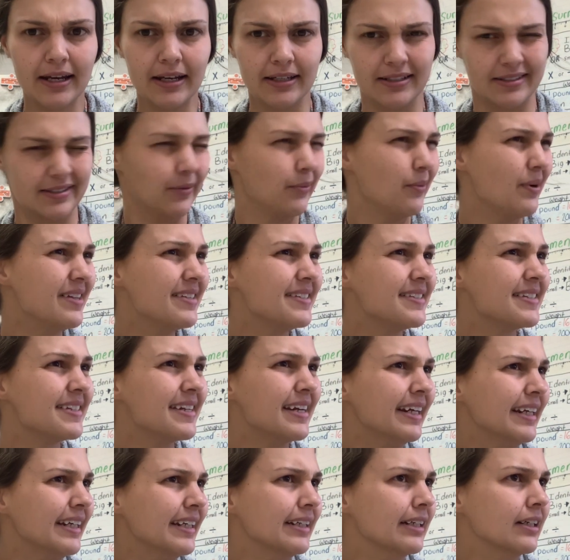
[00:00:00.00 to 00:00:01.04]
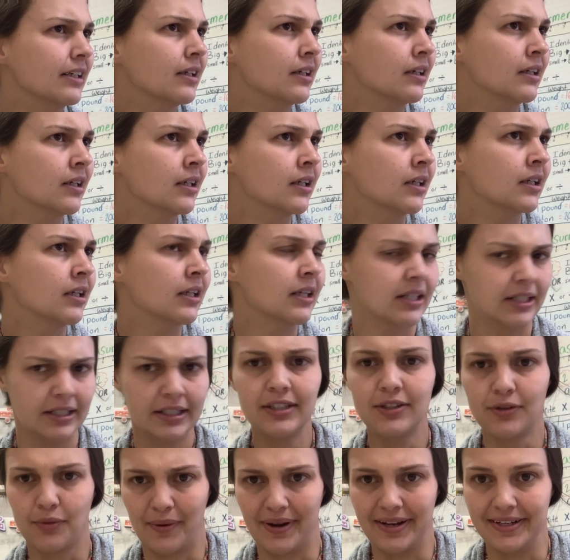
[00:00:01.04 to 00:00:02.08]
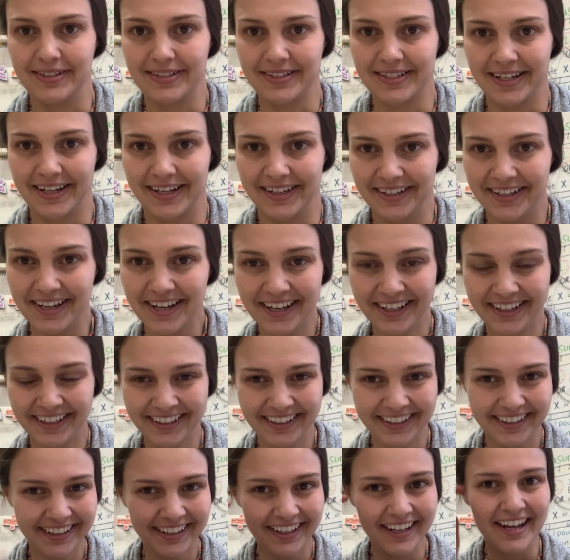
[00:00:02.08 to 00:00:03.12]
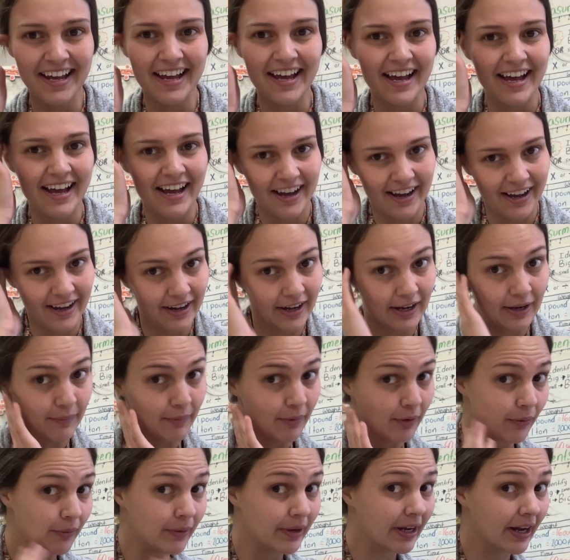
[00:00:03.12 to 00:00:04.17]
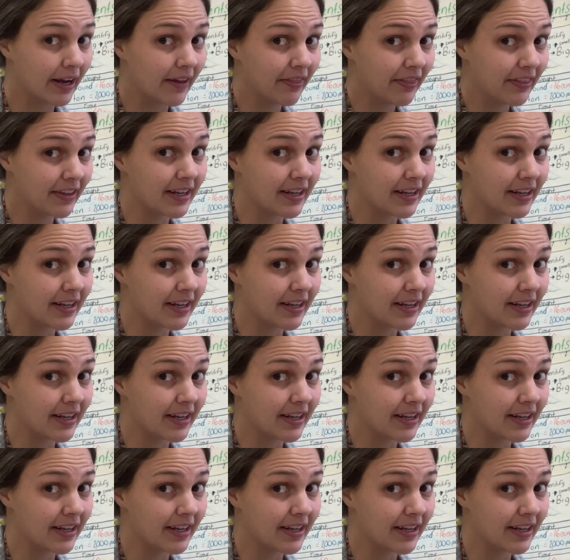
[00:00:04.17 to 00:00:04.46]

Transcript: Is it Wednesday? It's Wednesday. We got the